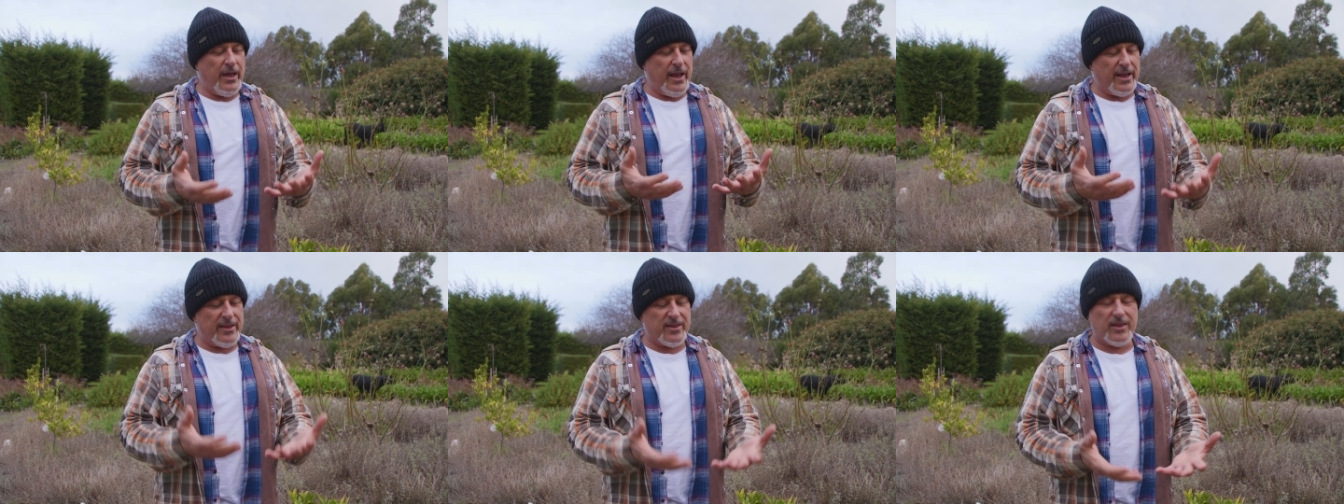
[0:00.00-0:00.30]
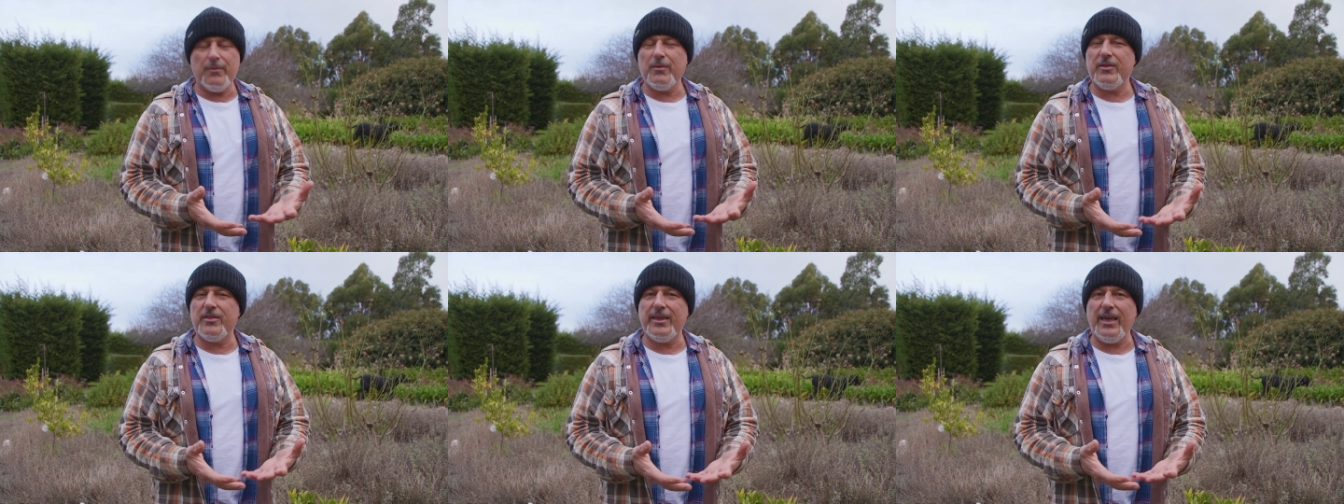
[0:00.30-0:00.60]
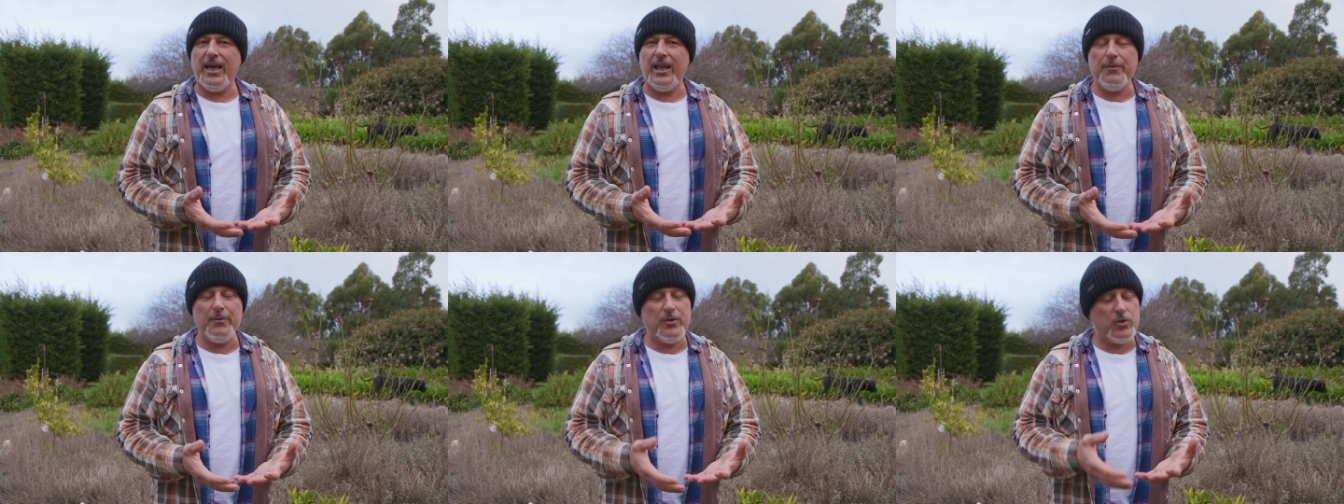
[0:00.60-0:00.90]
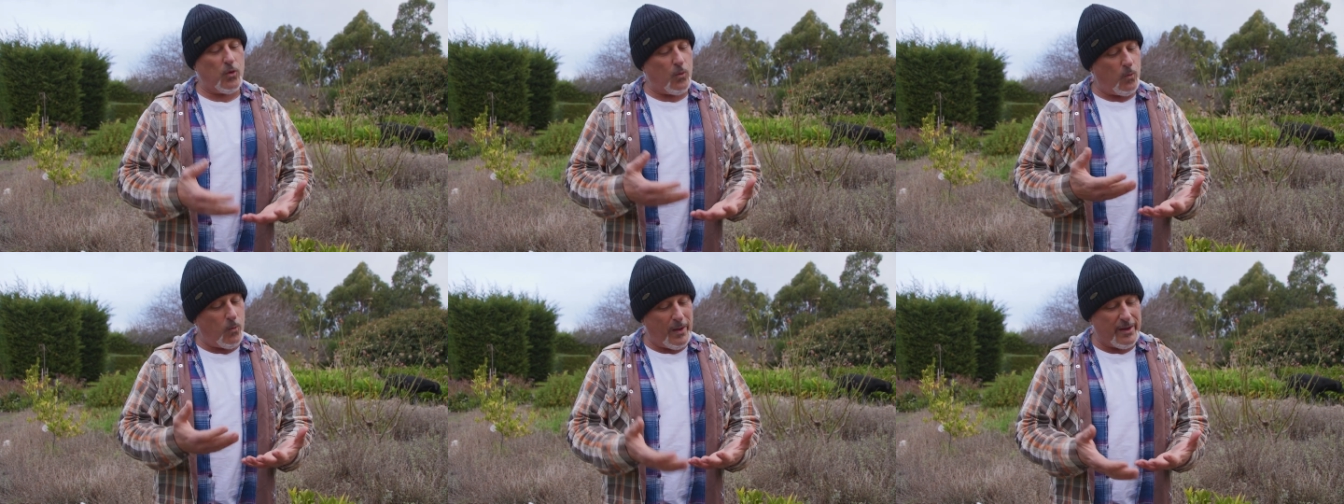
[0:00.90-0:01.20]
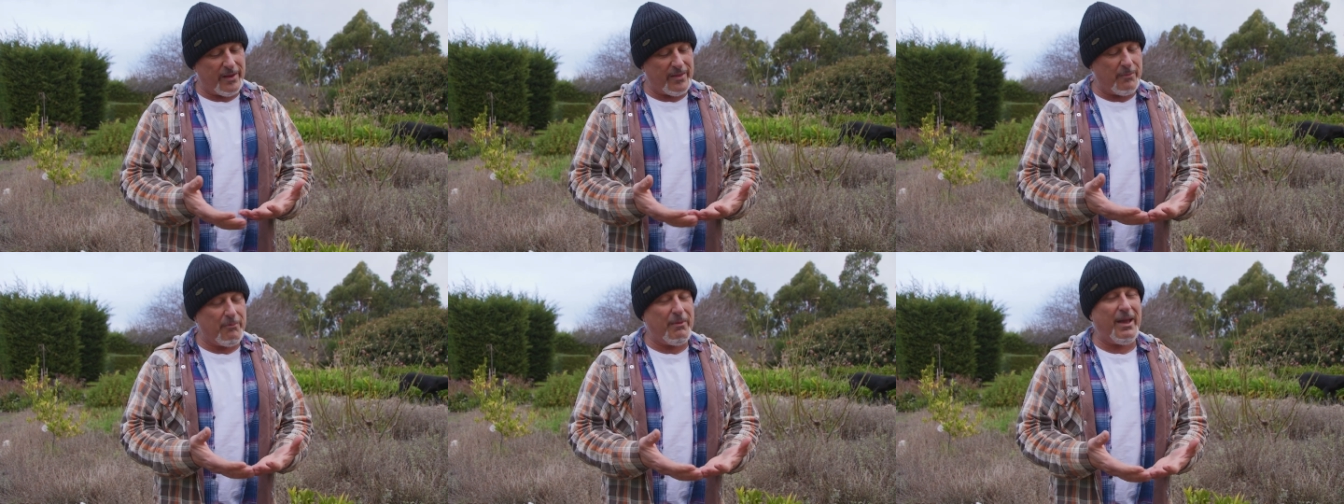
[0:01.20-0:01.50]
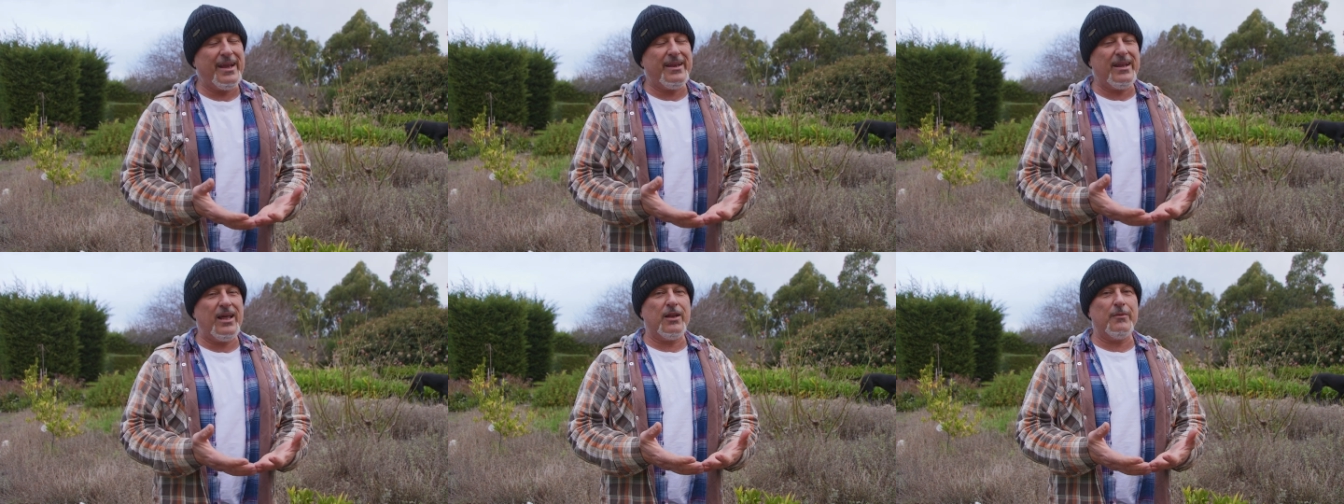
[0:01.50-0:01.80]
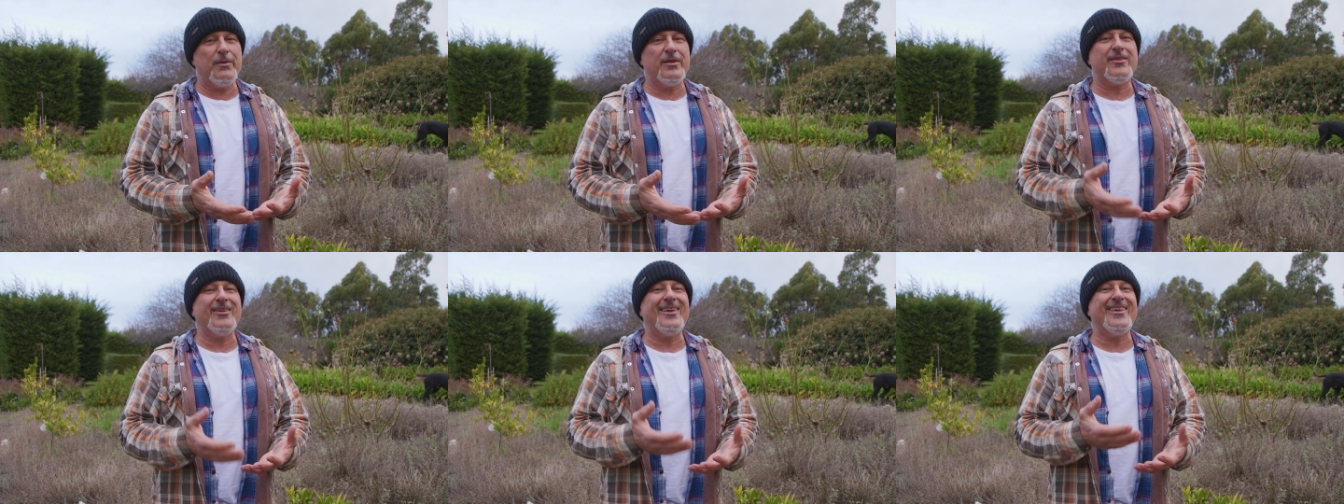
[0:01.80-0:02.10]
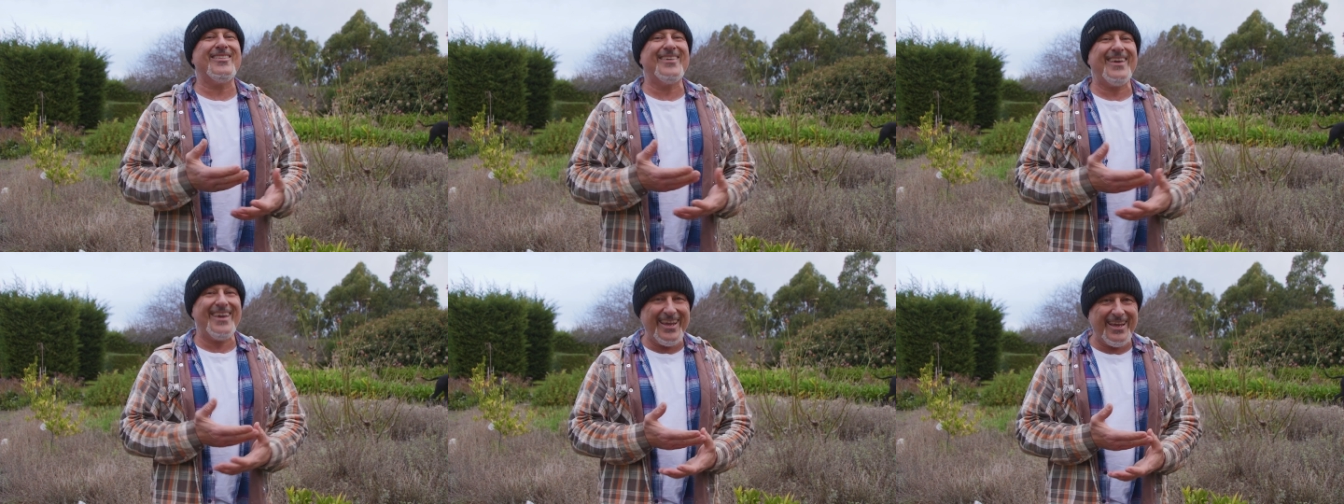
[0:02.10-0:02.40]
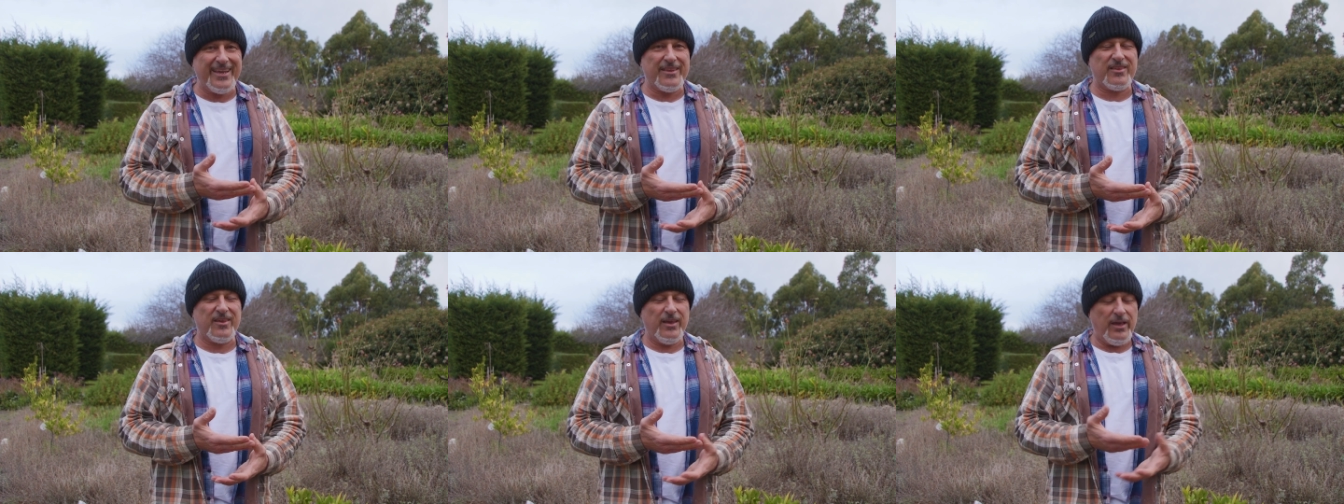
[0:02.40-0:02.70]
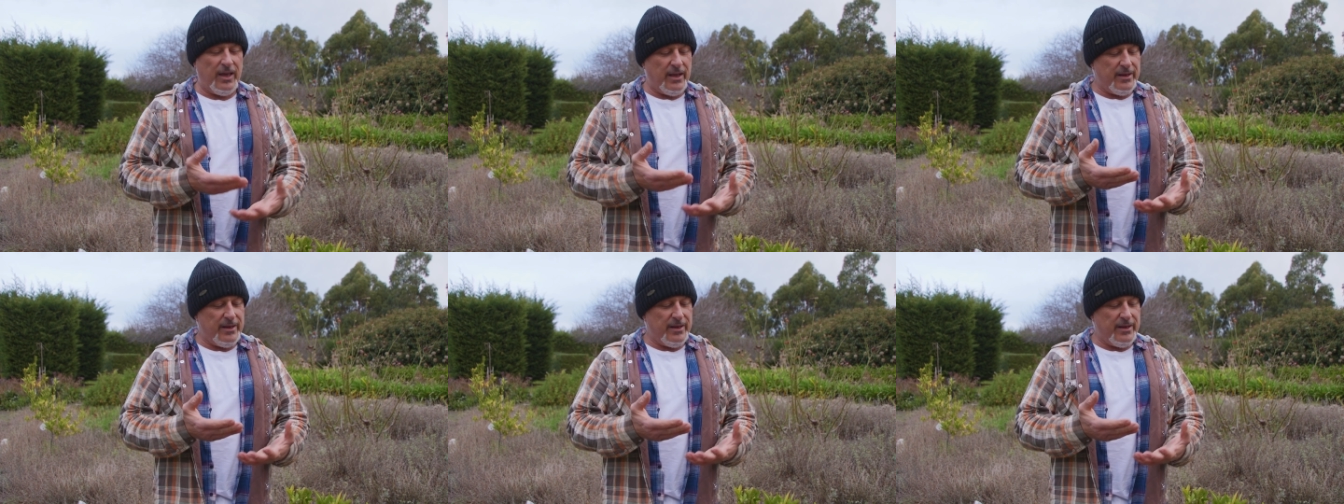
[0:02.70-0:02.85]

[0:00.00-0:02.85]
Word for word: and some of the elements or one of the main elements is heat